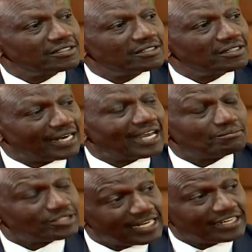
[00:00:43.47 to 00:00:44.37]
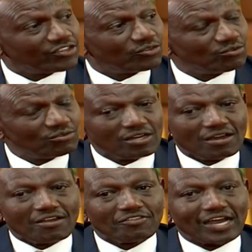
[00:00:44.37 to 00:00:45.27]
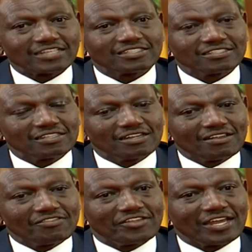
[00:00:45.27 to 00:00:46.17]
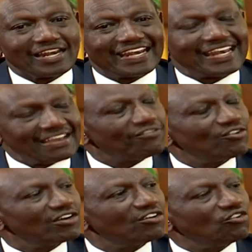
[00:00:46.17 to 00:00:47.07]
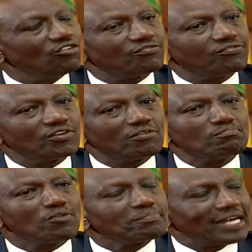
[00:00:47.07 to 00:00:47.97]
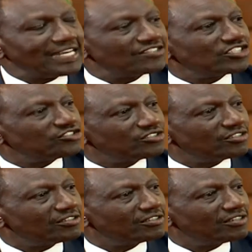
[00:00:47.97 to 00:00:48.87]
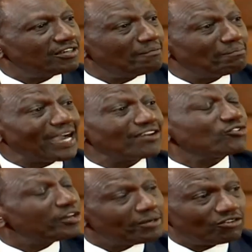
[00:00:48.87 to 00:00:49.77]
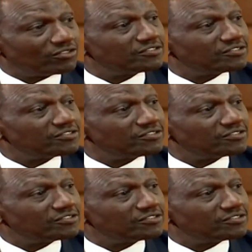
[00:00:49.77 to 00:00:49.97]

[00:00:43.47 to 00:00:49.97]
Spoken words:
And I am telling you that the level of mobilization by criminals